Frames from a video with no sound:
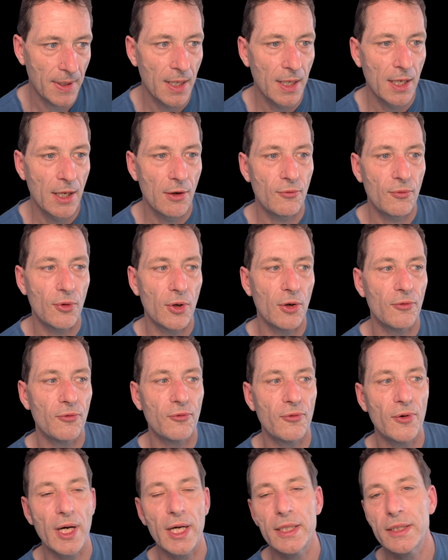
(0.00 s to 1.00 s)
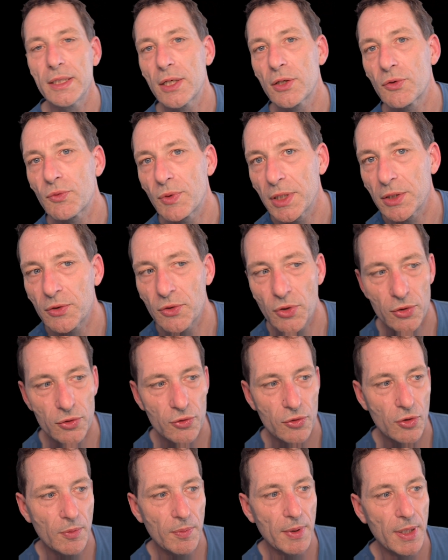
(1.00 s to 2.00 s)
For finer grade
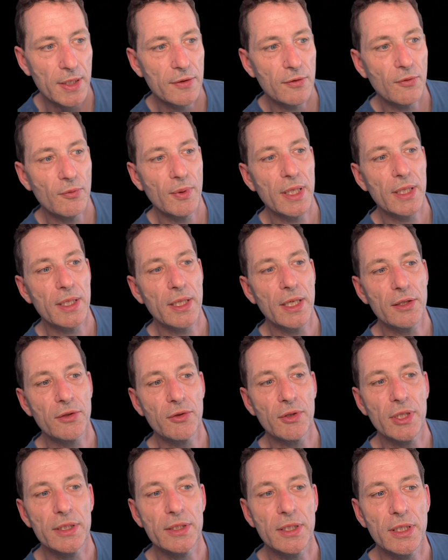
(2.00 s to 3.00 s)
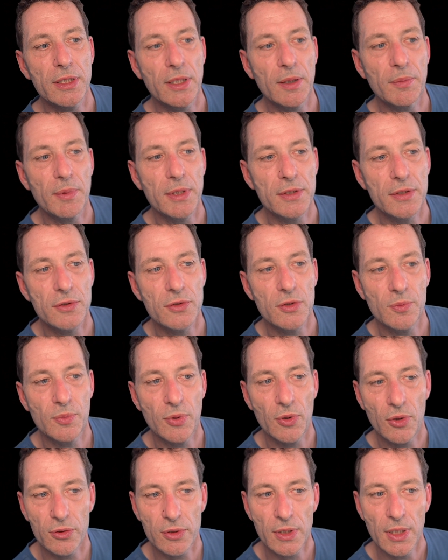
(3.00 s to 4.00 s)
control, by the way, KQL databases
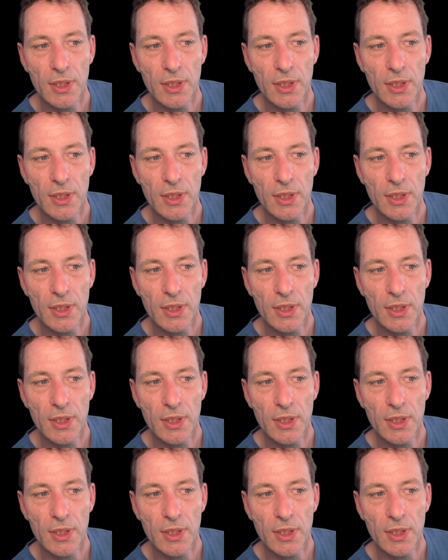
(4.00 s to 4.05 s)
support